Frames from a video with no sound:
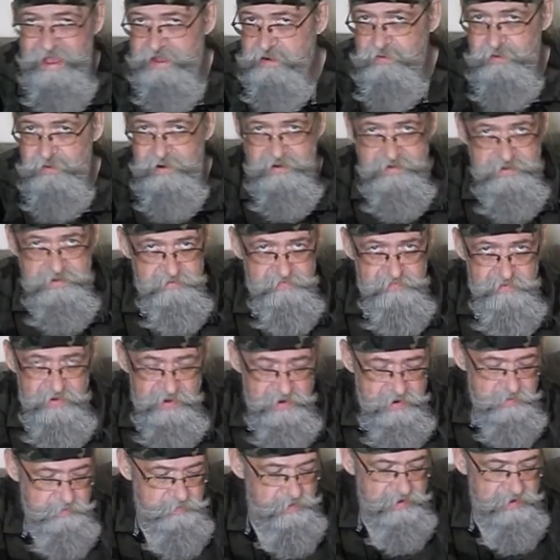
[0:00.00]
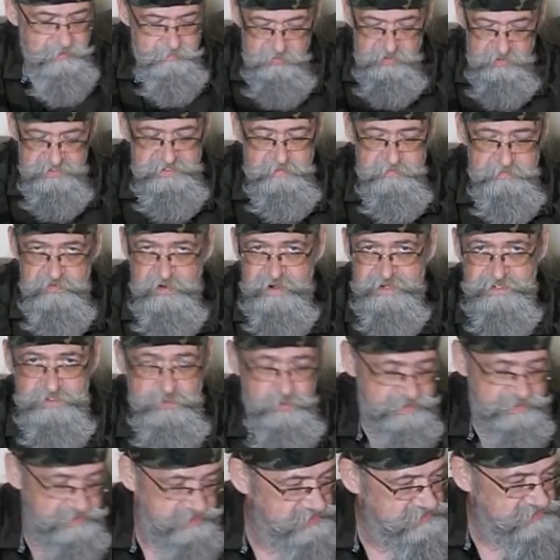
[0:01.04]
back around your fire pit, put some
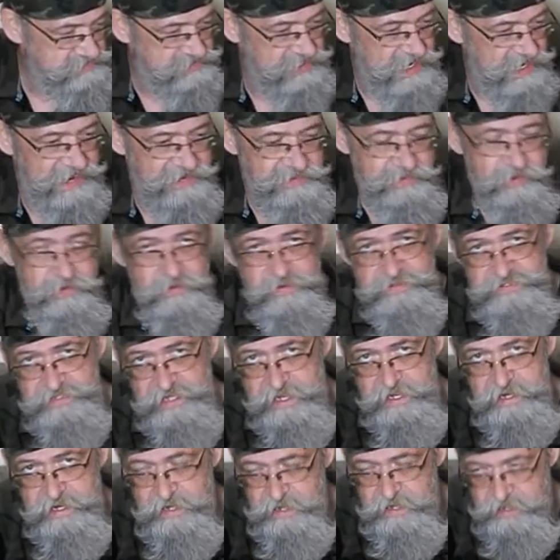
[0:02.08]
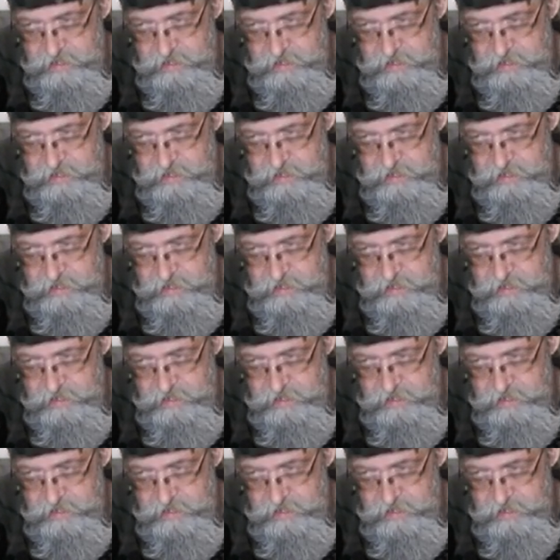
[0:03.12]
fresh ones in, slide those in.